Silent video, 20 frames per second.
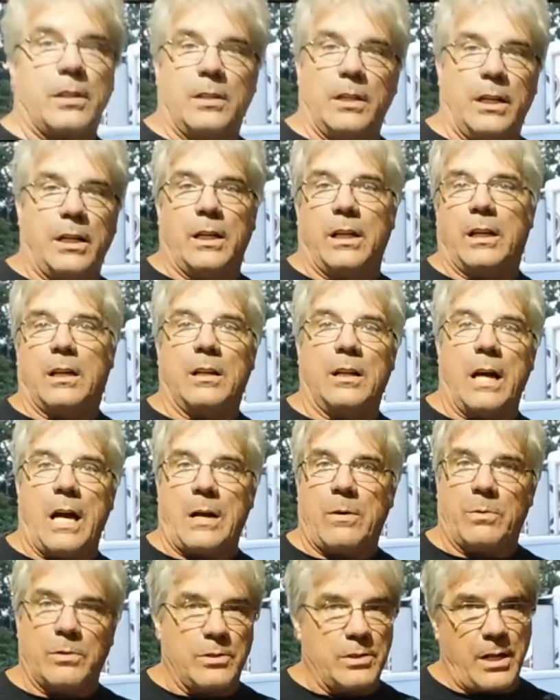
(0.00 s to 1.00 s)
clickety
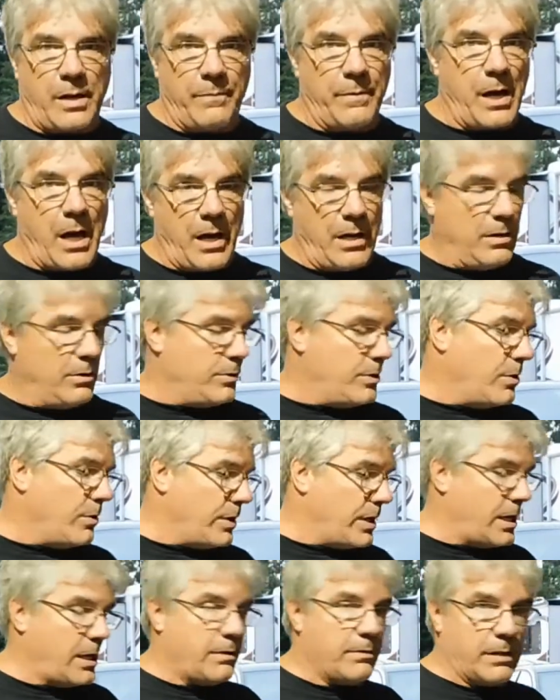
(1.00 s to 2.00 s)
clack ones. I, I don't know
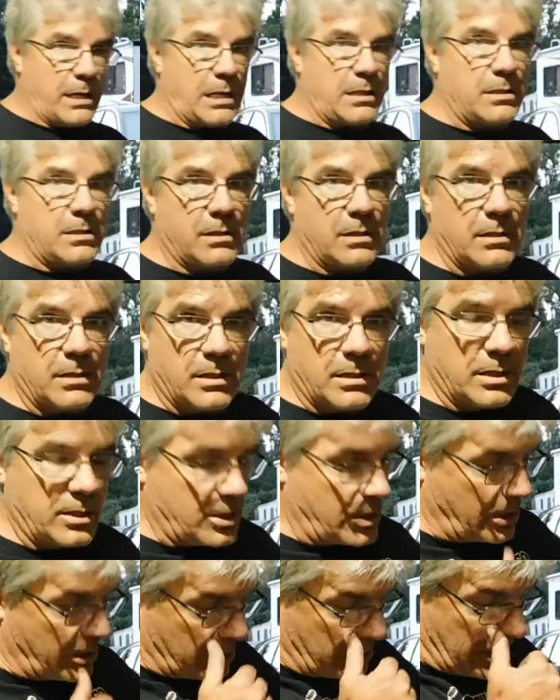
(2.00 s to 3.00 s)
yet. That's the
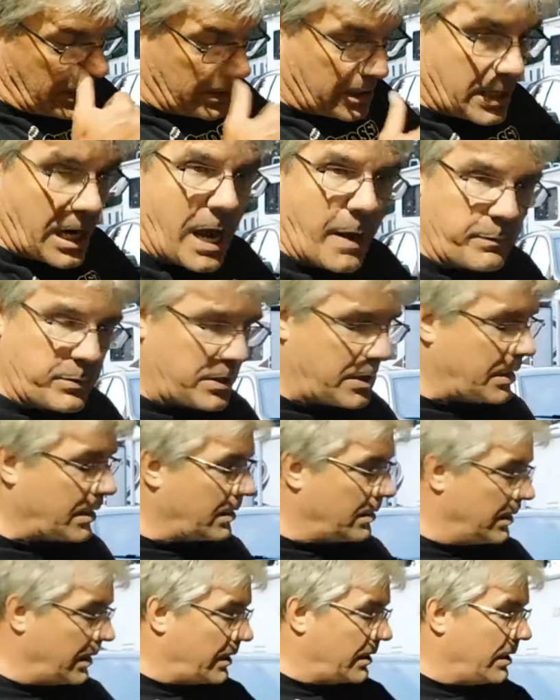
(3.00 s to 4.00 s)
decision. That's the option: a
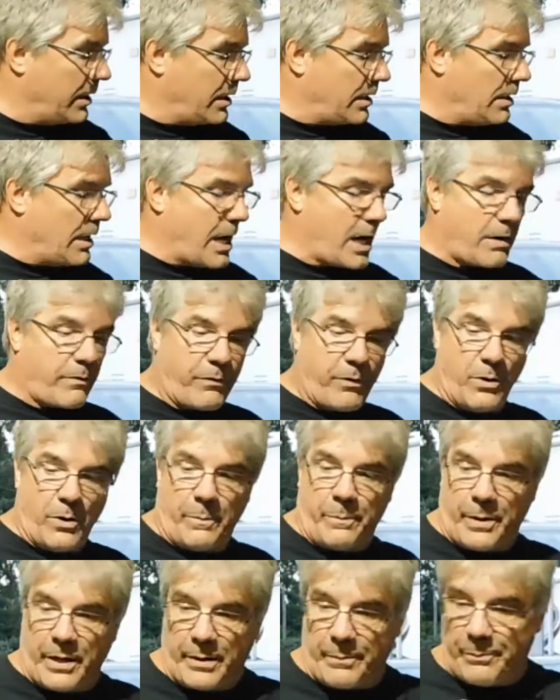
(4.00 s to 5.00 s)
clickety clack fuel
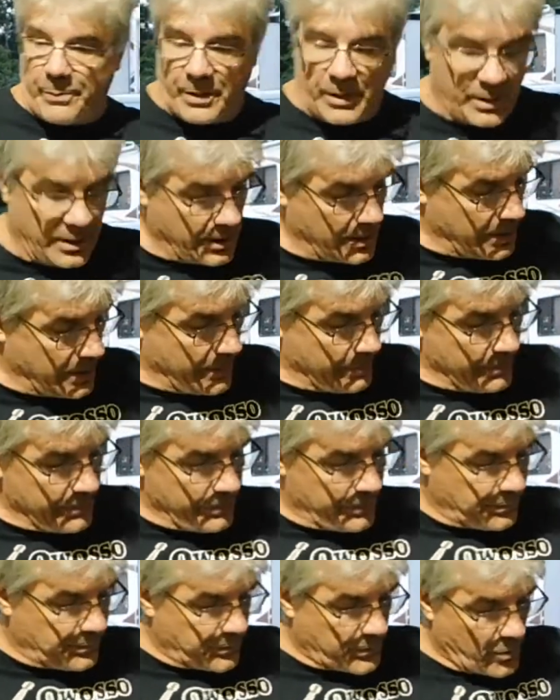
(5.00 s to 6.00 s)
pump,
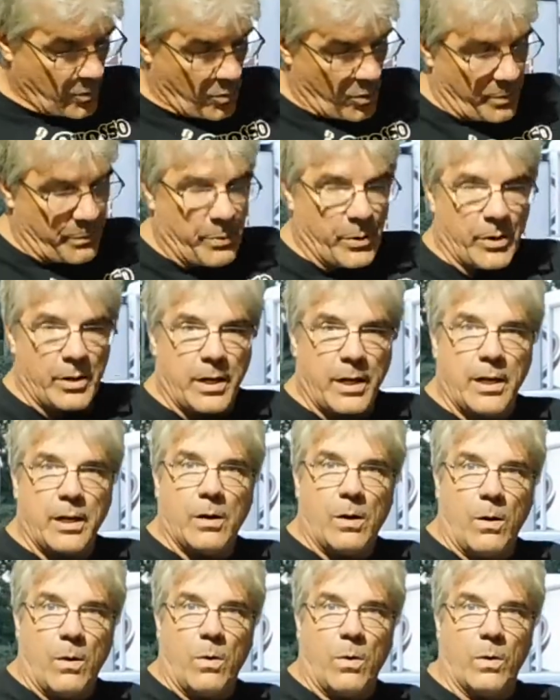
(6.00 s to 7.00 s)
or put a
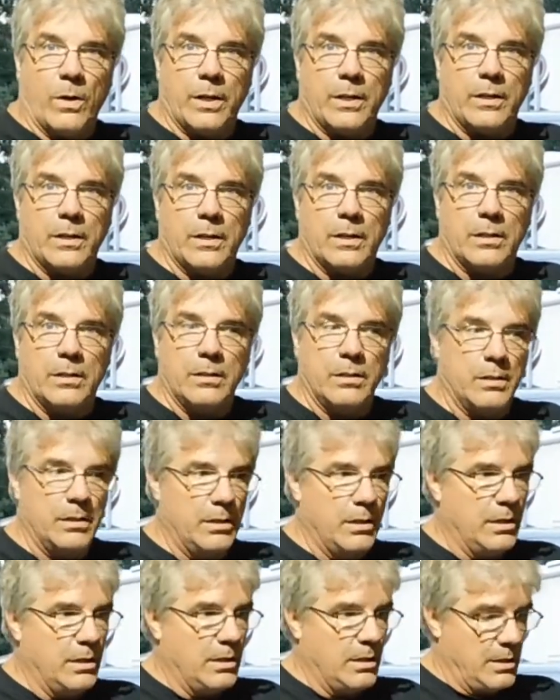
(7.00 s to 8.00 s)
hole in the
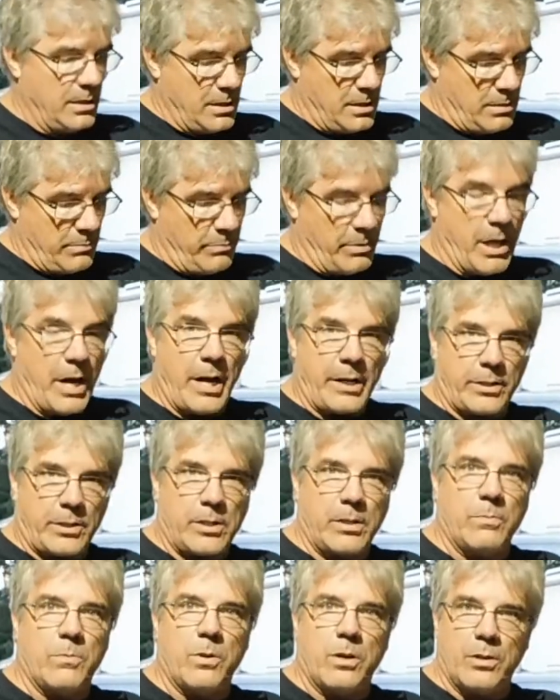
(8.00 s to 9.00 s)
block
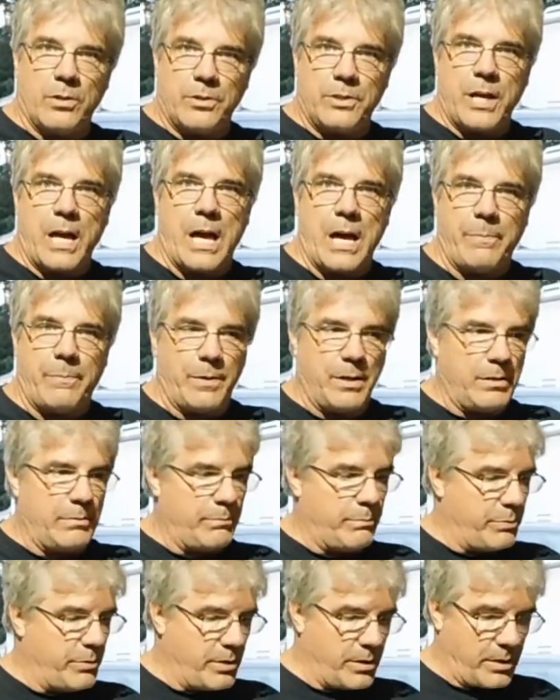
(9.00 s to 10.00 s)
somewhere and tap it
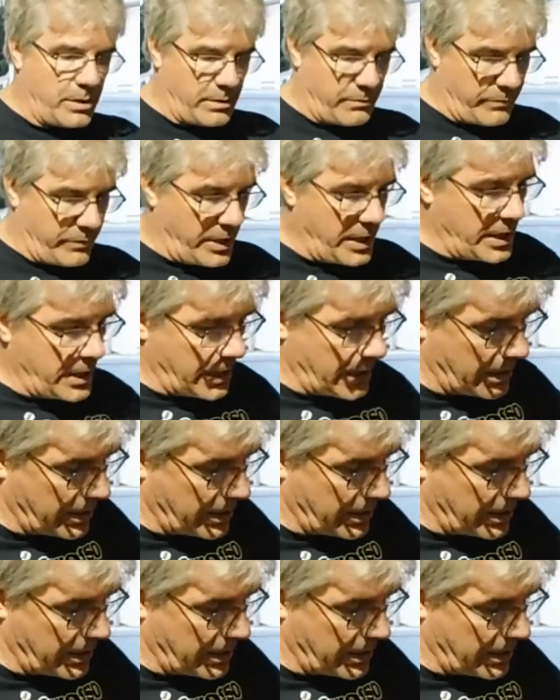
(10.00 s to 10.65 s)
and put a vent in